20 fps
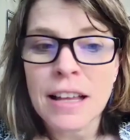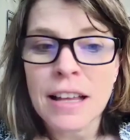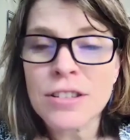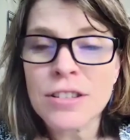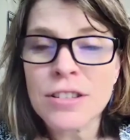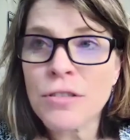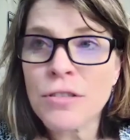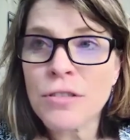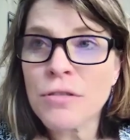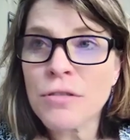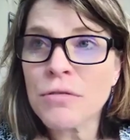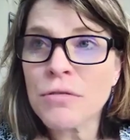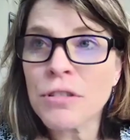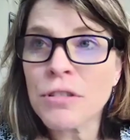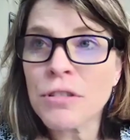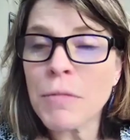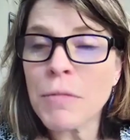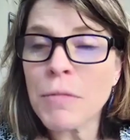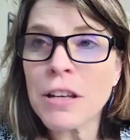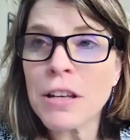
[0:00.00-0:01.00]
And so
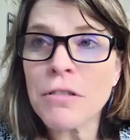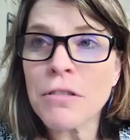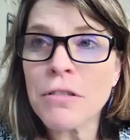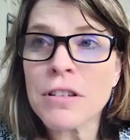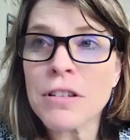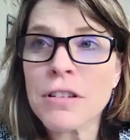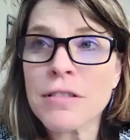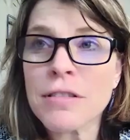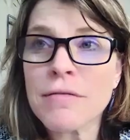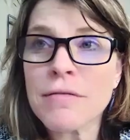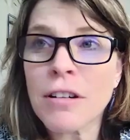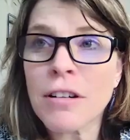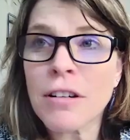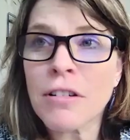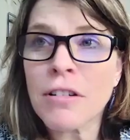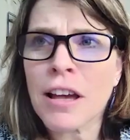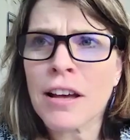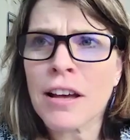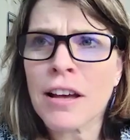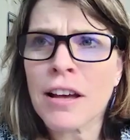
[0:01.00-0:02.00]
you might notice, oh
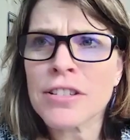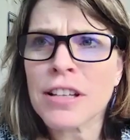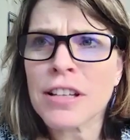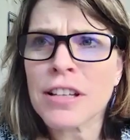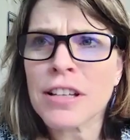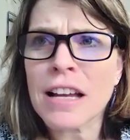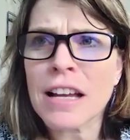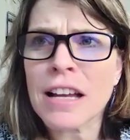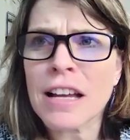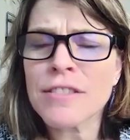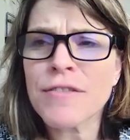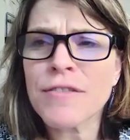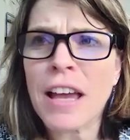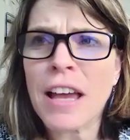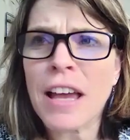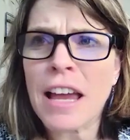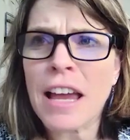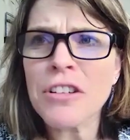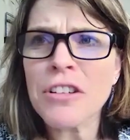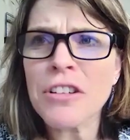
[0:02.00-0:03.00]
gosh, like I just
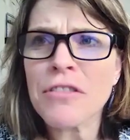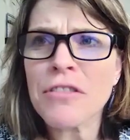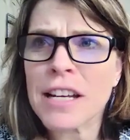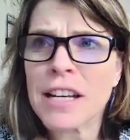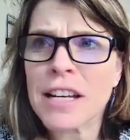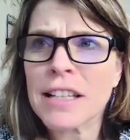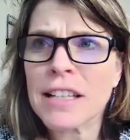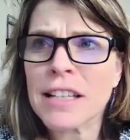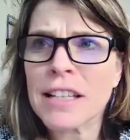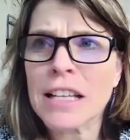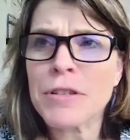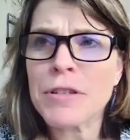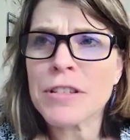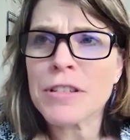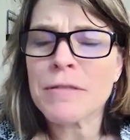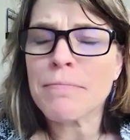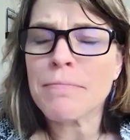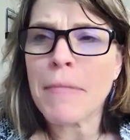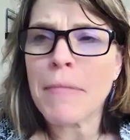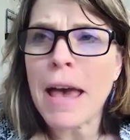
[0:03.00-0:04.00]
feel angry. Like I'm
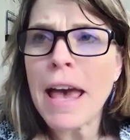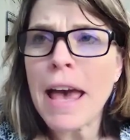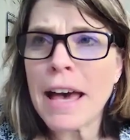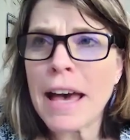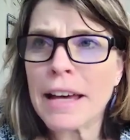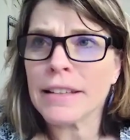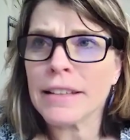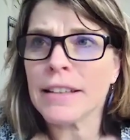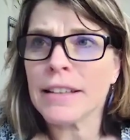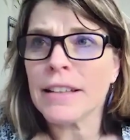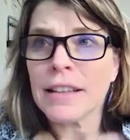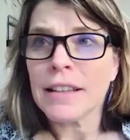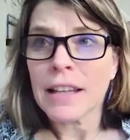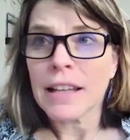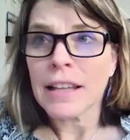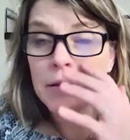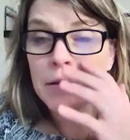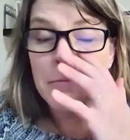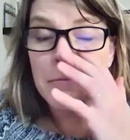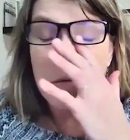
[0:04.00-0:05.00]
just mad.
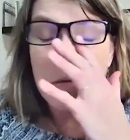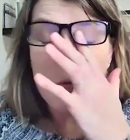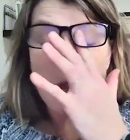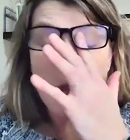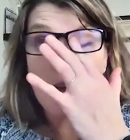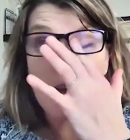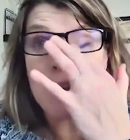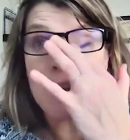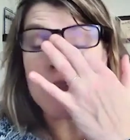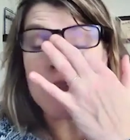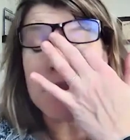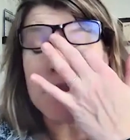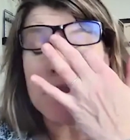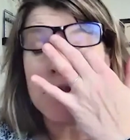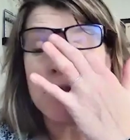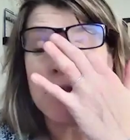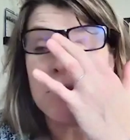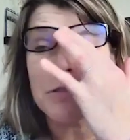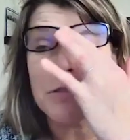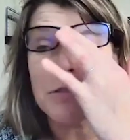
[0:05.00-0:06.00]
And maybe that anger
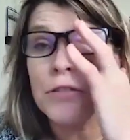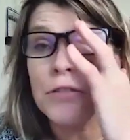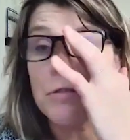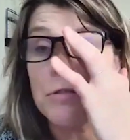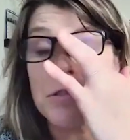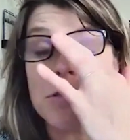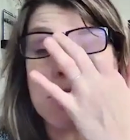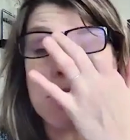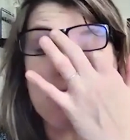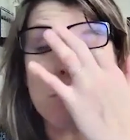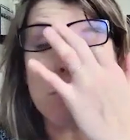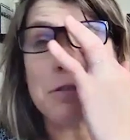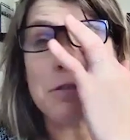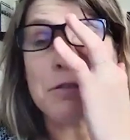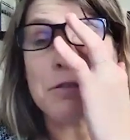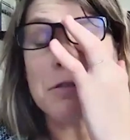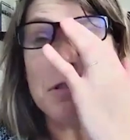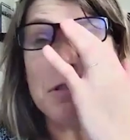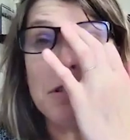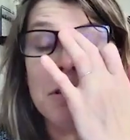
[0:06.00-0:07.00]
is turned towards
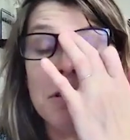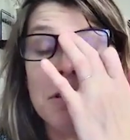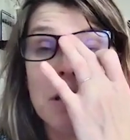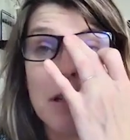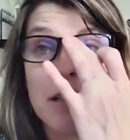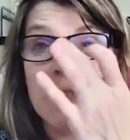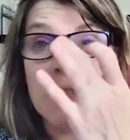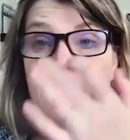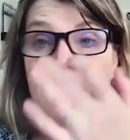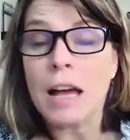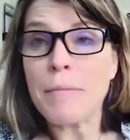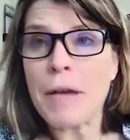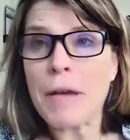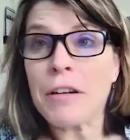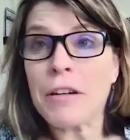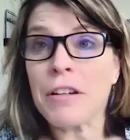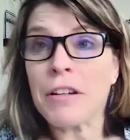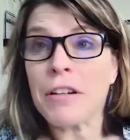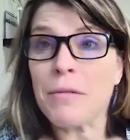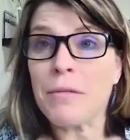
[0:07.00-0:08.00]
you. I'm
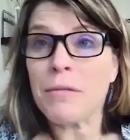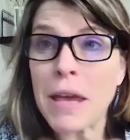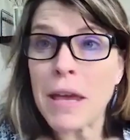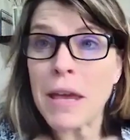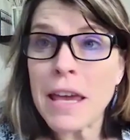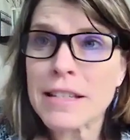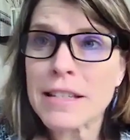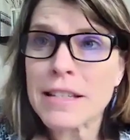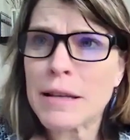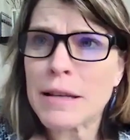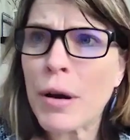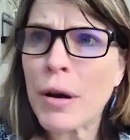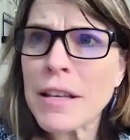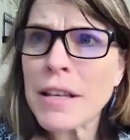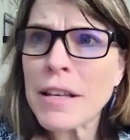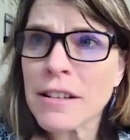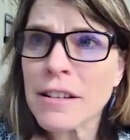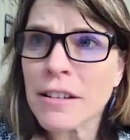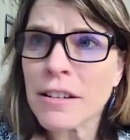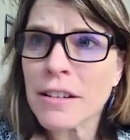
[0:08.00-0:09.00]
angry at me because I'm
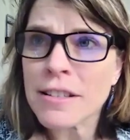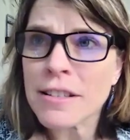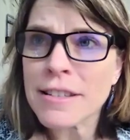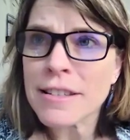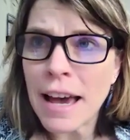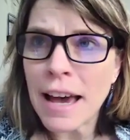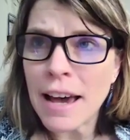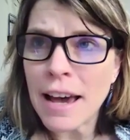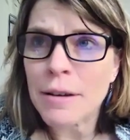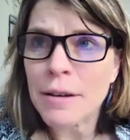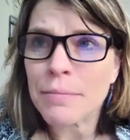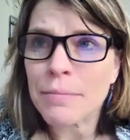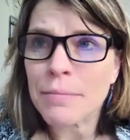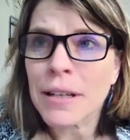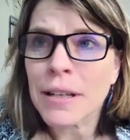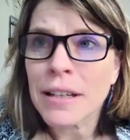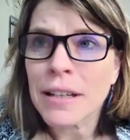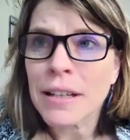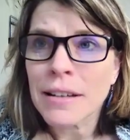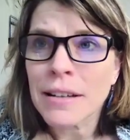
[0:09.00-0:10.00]
wasting all this
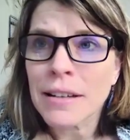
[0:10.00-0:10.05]
time.